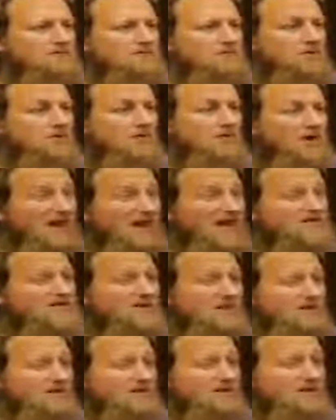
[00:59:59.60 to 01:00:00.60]
Your
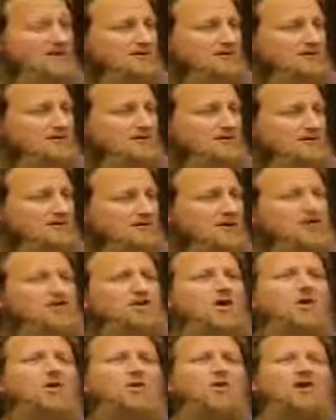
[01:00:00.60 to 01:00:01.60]
neighbor,
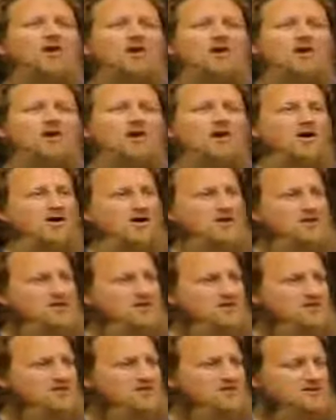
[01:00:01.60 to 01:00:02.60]
your work
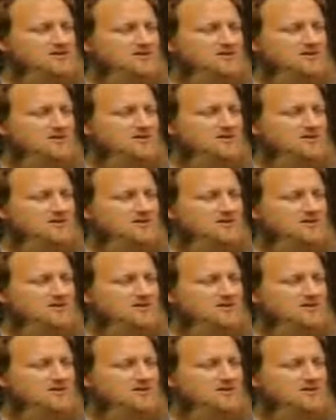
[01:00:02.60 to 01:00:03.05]
colleagues.